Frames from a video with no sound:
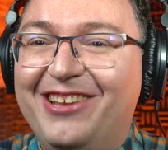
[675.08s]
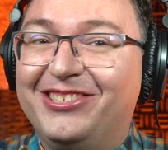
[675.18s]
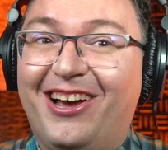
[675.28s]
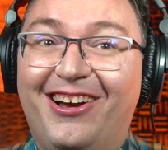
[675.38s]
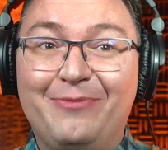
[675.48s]

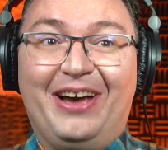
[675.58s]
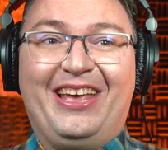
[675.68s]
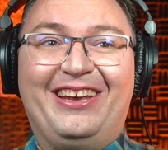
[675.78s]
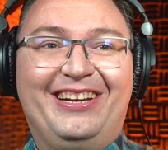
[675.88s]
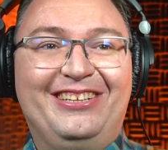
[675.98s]
you talk about
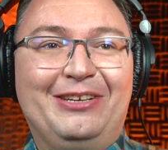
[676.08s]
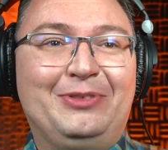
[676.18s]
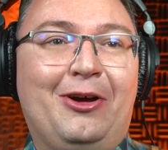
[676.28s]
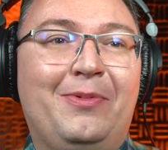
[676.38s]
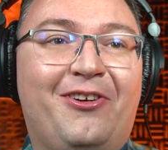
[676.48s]
that
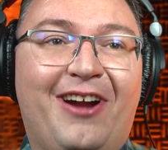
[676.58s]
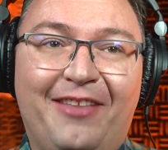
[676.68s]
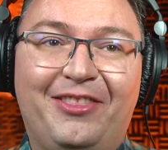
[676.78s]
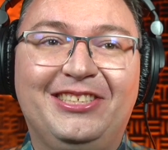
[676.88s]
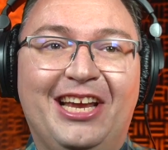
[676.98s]
ellipsometer
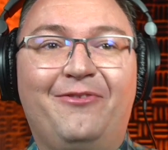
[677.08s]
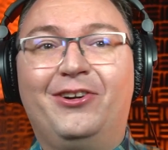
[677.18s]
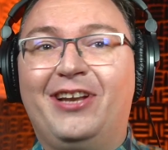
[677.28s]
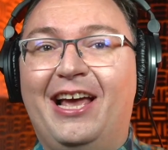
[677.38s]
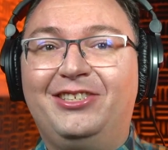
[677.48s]
at the
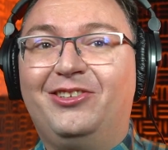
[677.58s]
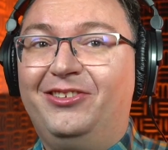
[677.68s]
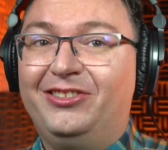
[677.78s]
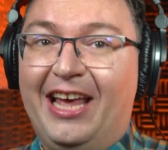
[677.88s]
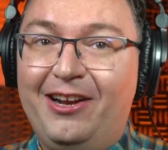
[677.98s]
Stanford
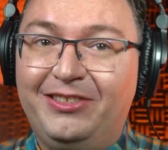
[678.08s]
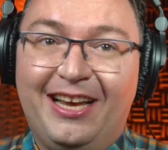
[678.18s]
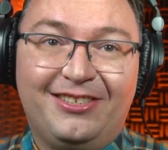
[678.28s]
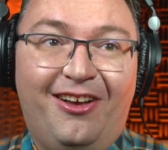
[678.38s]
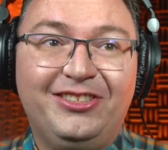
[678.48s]
National
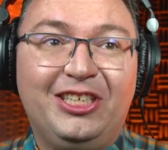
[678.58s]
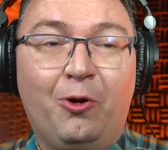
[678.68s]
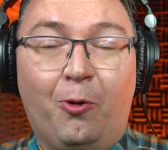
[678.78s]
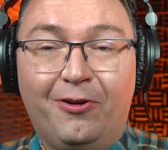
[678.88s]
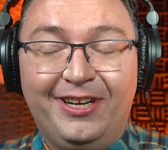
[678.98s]

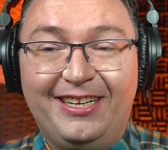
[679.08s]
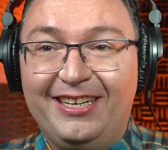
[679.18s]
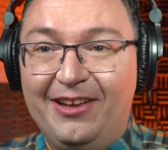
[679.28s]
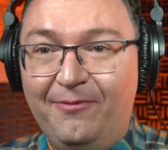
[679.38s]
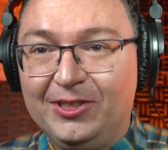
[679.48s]
Nanotechnology
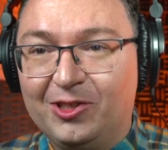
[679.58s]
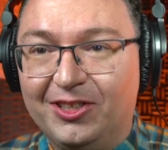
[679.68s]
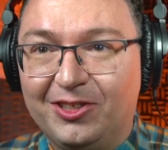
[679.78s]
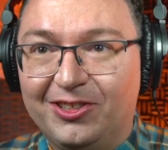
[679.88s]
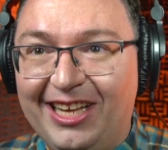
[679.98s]
Coordinated
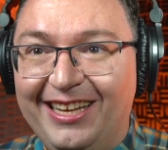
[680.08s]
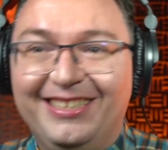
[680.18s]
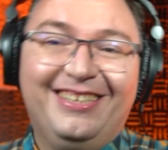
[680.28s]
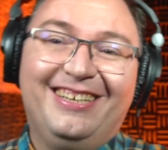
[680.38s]
Infrastructure Site?